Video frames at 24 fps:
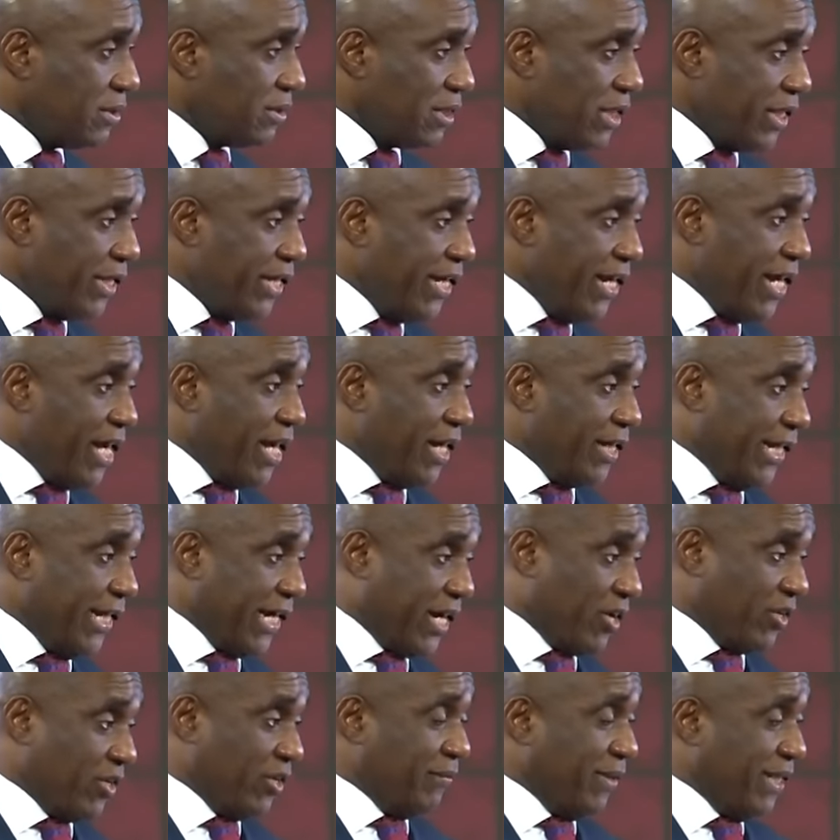They hear the
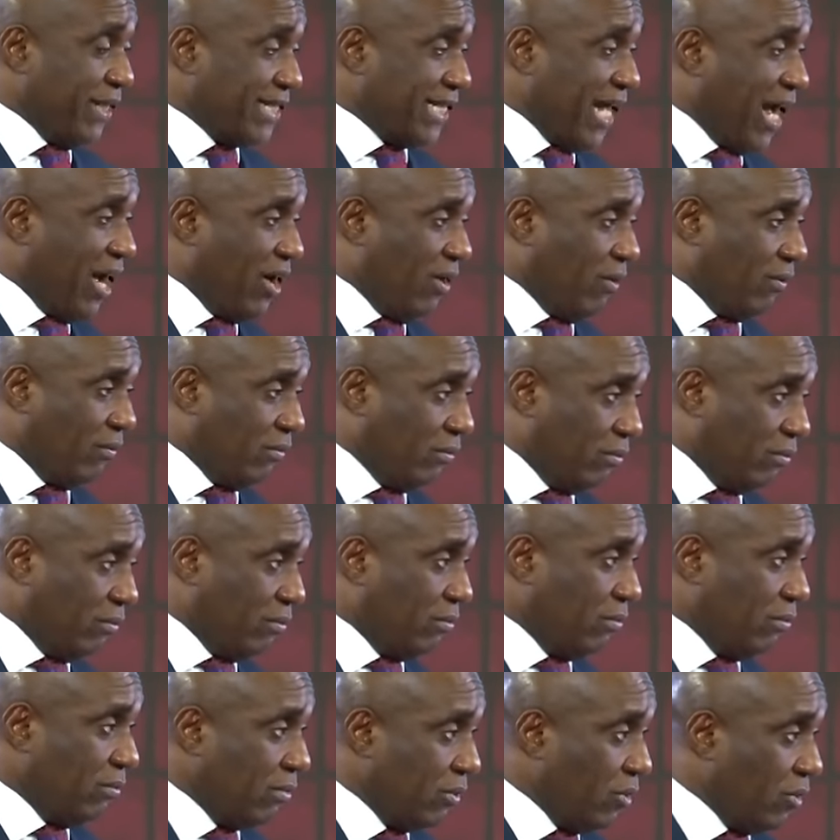economy is down.
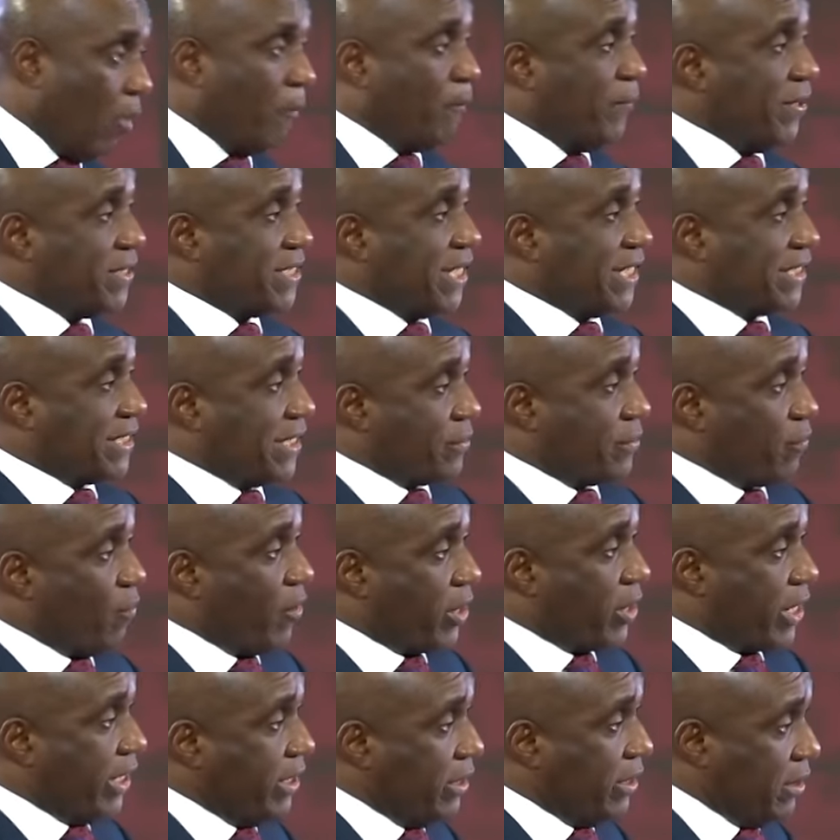No business is
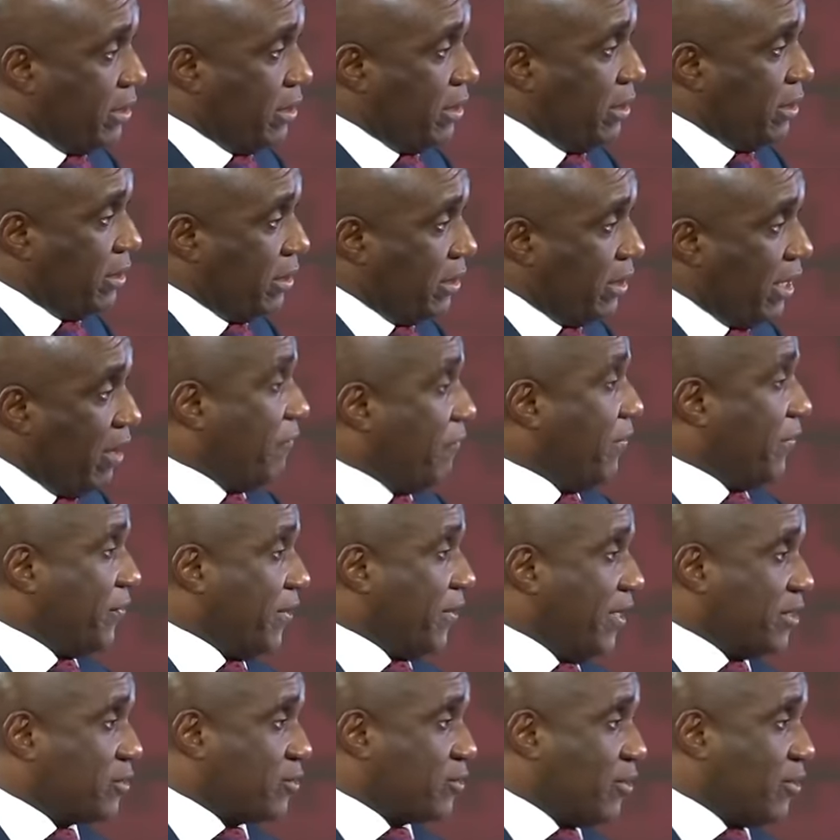working. Everything is